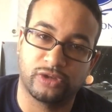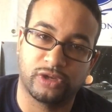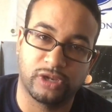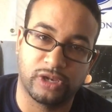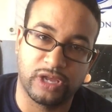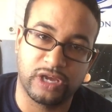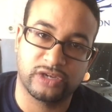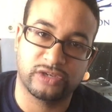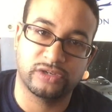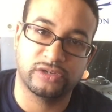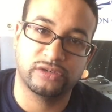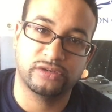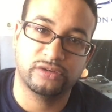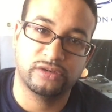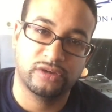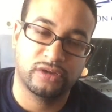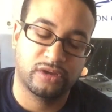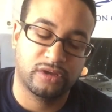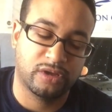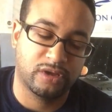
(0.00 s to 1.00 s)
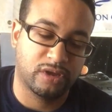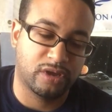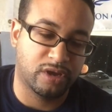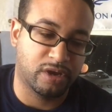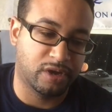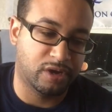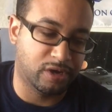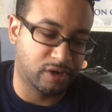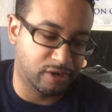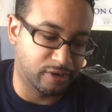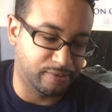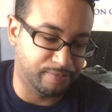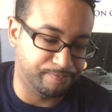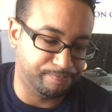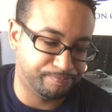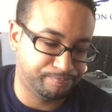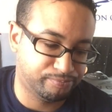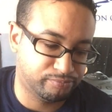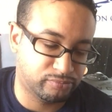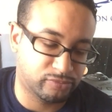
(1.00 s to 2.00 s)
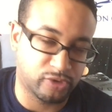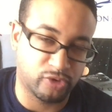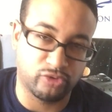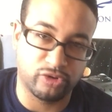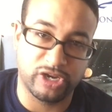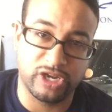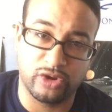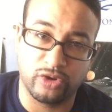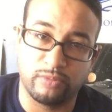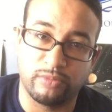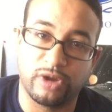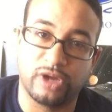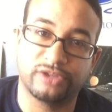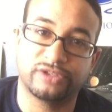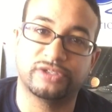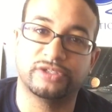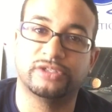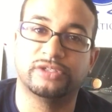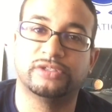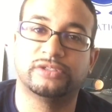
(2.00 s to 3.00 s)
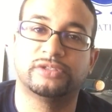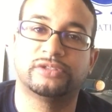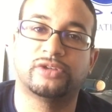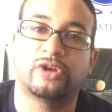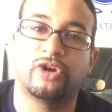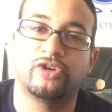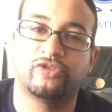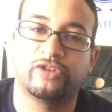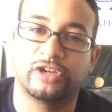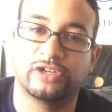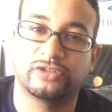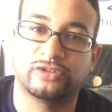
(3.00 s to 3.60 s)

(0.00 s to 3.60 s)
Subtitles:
collection through Eagle Moss's Star Trek